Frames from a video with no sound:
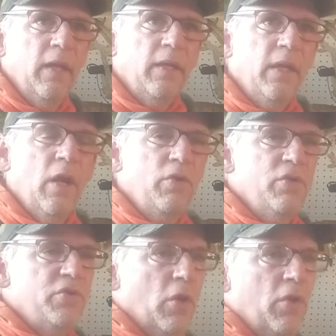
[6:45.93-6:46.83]

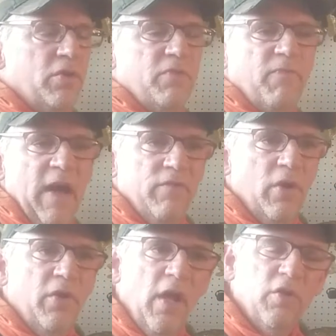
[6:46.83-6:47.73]
You charge
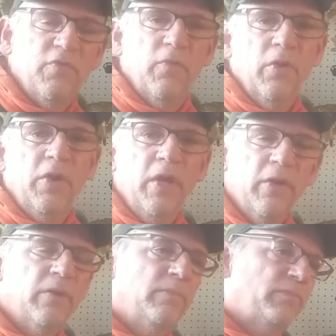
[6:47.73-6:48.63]
$500 for a
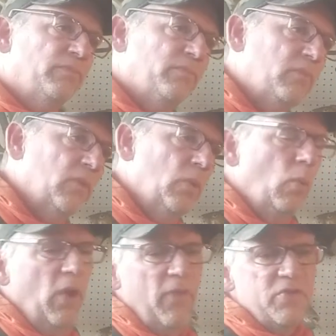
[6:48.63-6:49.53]
deer.
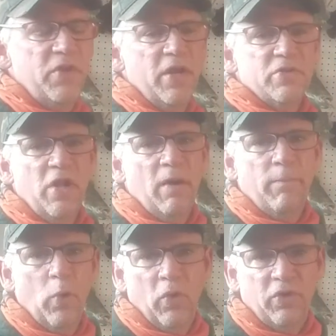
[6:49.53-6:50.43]
Well, this deer is not
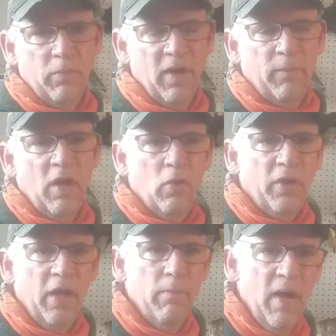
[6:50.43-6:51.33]
important to me. I'm not going
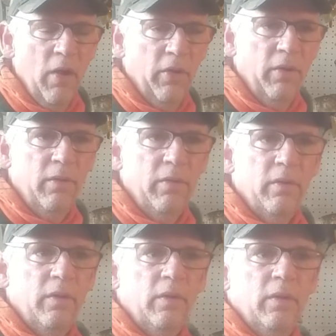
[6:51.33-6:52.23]
to get it mounted.
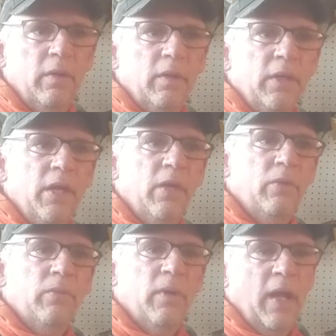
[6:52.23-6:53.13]
And
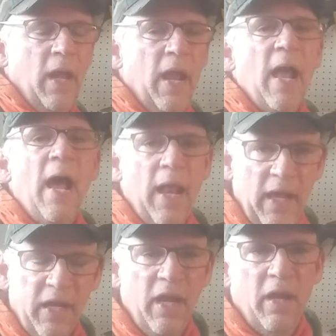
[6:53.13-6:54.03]

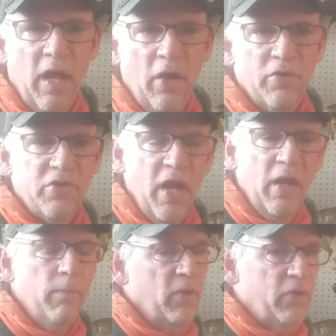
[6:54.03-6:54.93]
I get it and I
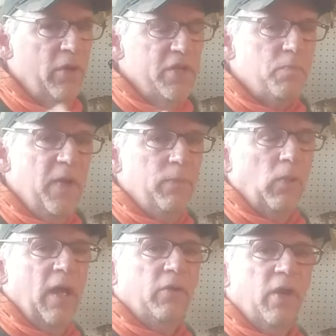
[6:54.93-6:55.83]
understand it. But there is
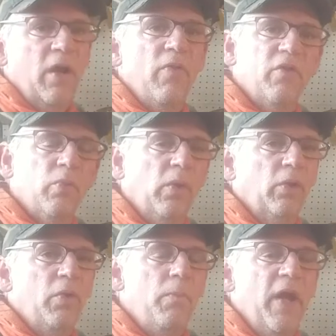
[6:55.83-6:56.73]
people out there that's
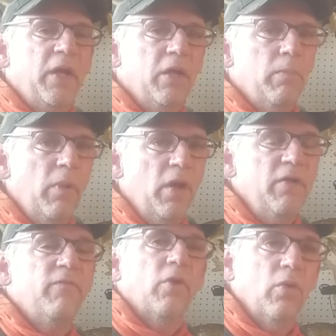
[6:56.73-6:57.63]
willing to pay good
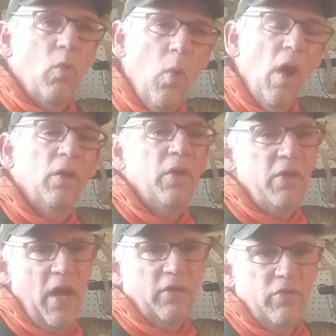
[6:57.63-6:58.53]
money for quality
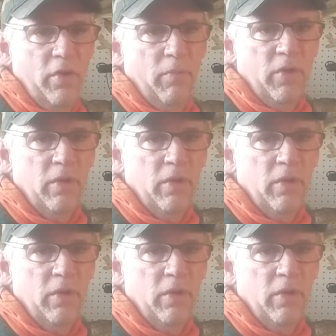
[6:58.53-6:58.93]
taxidermy.